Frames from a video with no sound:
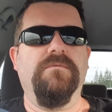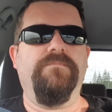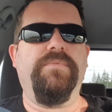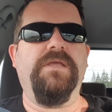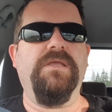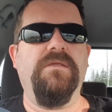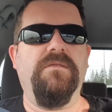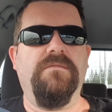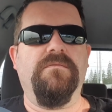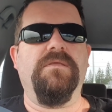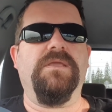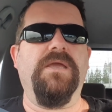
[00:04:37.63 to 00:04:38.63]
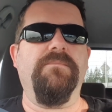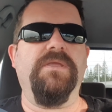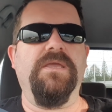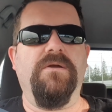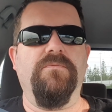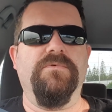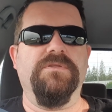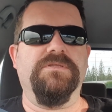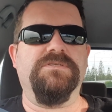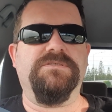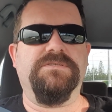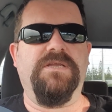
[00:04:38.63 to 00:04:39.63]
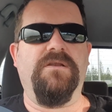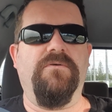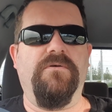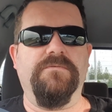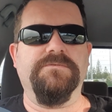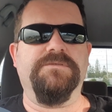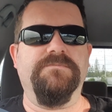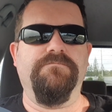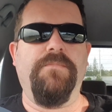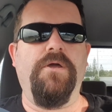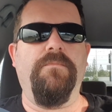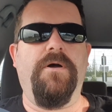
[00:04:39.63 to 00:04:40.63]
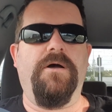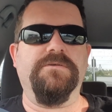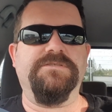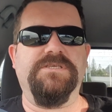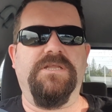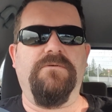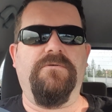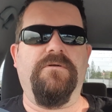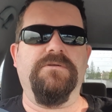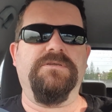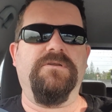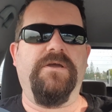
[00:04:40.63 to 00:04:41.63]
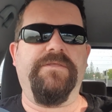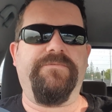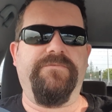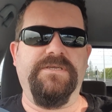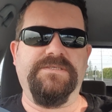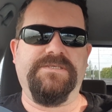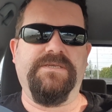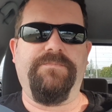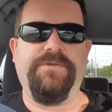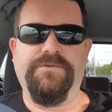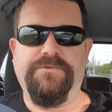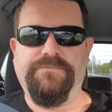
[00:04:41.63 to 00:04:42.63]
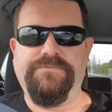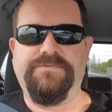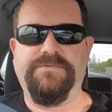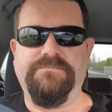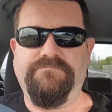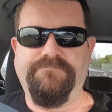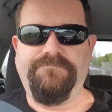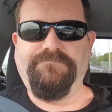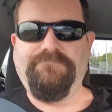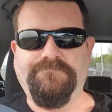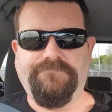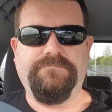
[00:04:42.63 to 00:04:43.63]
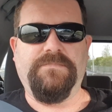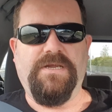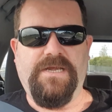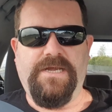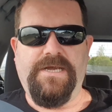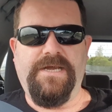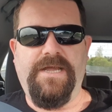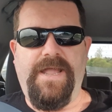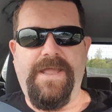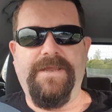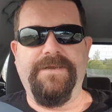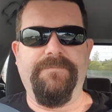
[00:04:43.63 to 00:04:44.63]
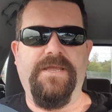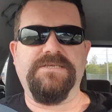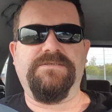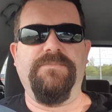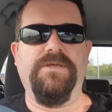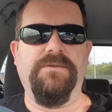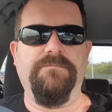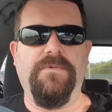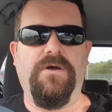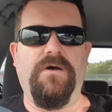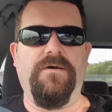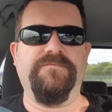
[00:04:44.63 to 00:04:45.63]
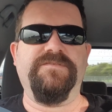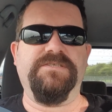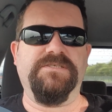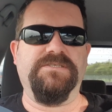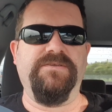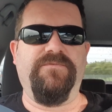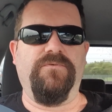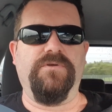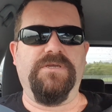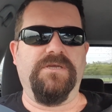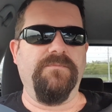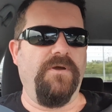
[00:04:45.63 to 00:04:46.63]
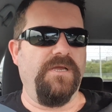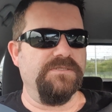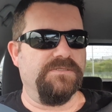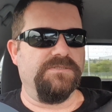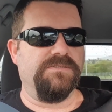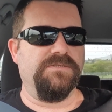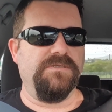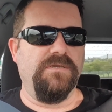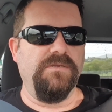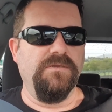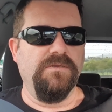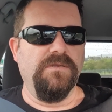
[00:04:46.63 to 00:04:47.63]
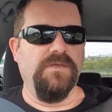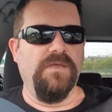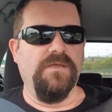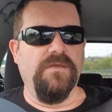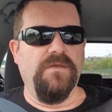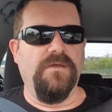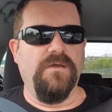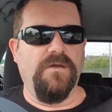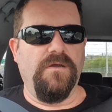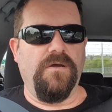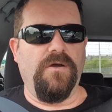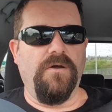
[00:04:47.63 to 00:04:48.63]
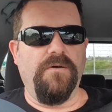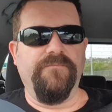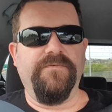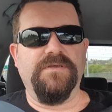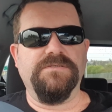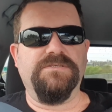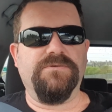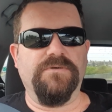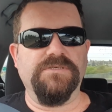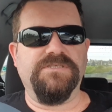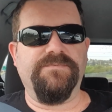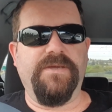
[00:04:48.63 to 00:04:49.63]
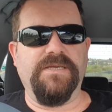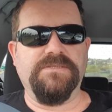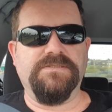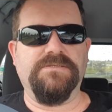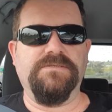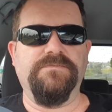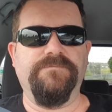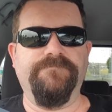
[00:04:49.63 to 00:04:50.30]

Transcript: They're coming out with mobile Celeron and i3 CPUs, and a maximum of 64 gigabytes of storage space.